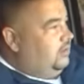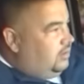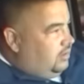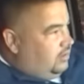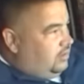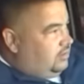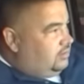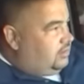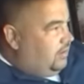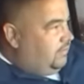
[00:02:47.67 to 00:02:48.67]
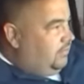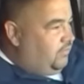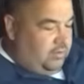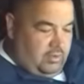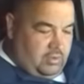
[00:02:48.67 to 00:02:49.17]
What's his so name?
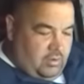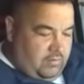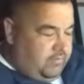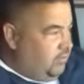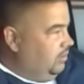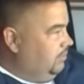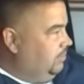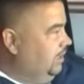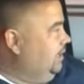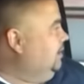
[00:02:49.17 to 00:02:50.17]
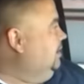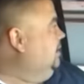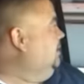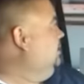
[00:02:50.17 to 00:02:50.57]
seventy-four oh four in the plate. It?